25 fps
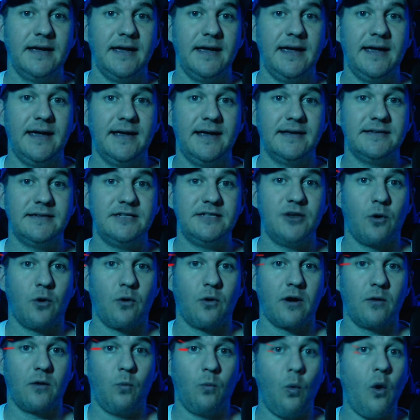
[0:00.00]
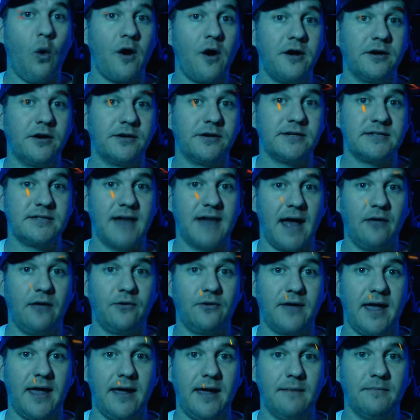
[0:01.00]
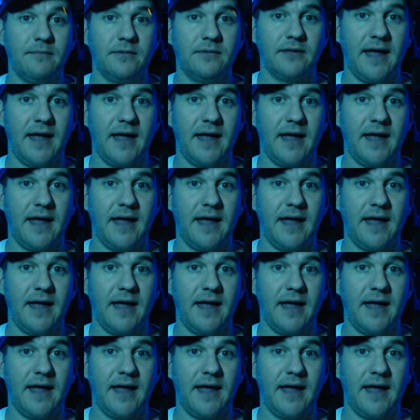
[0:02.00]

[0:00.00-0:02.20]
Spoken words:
is your warrior style game,